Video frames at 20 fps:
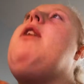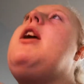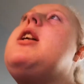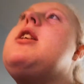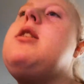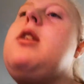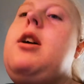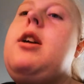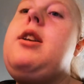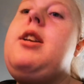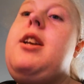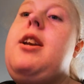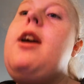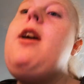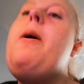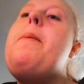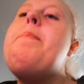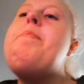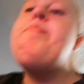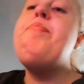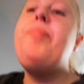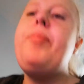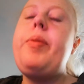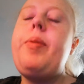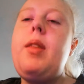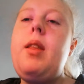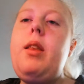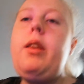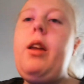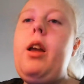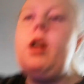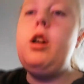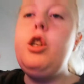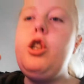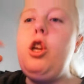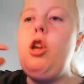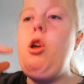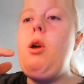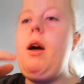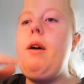reason I did it.
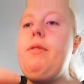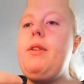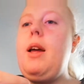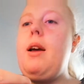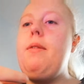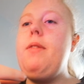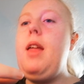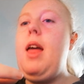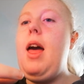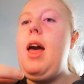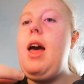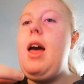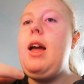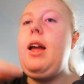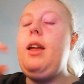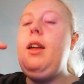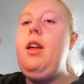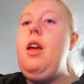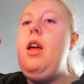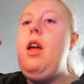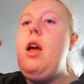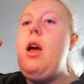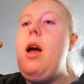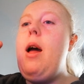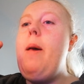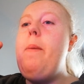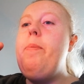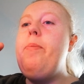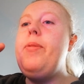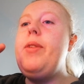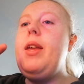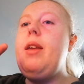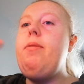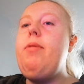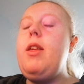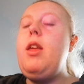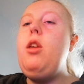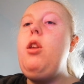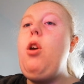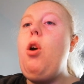So you have to have the egg. If
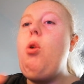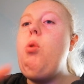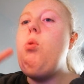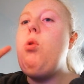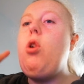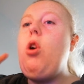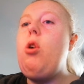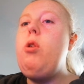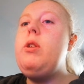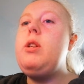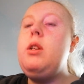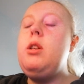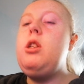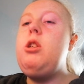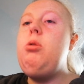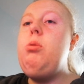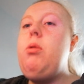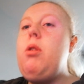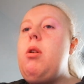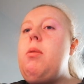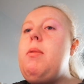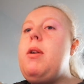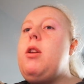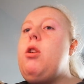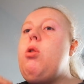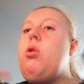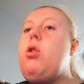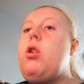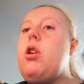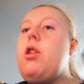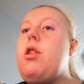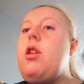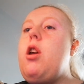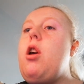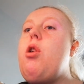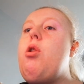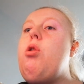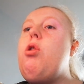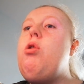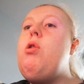the yolk goes into them and you cut the
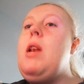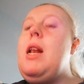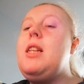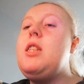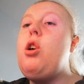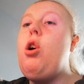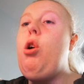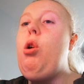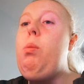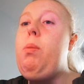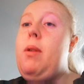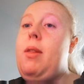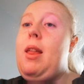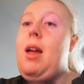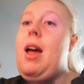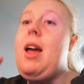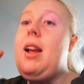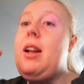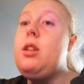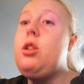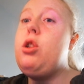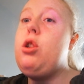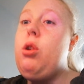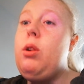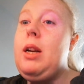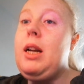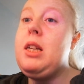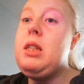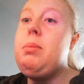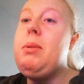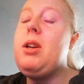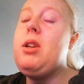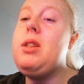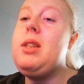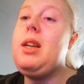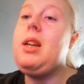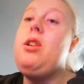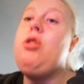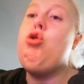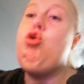yolk, you need to open that egg as soon as, because
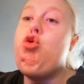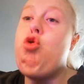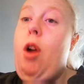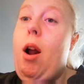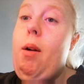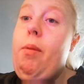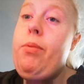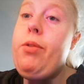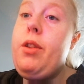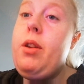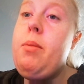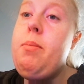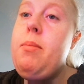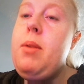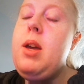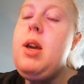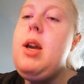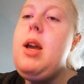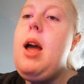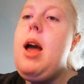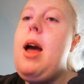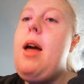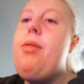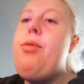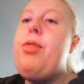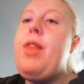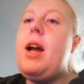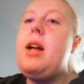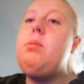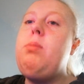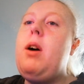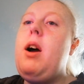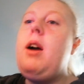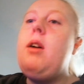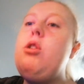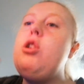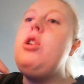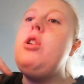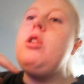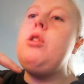it can drown them, and that's why
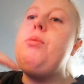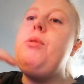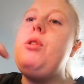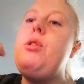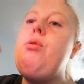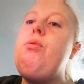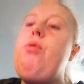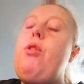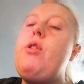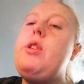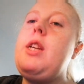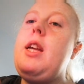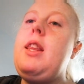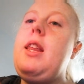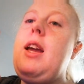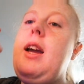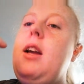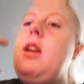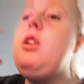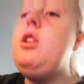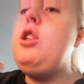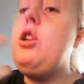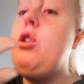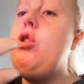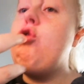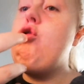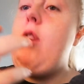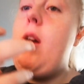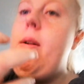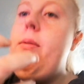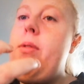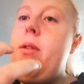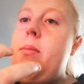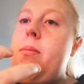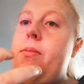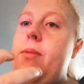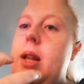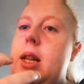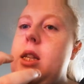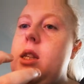else you're not supposed to rotate the egg, because you could drown
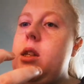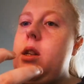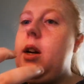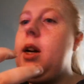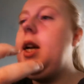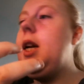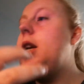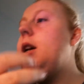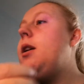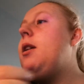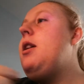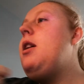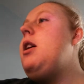them inside.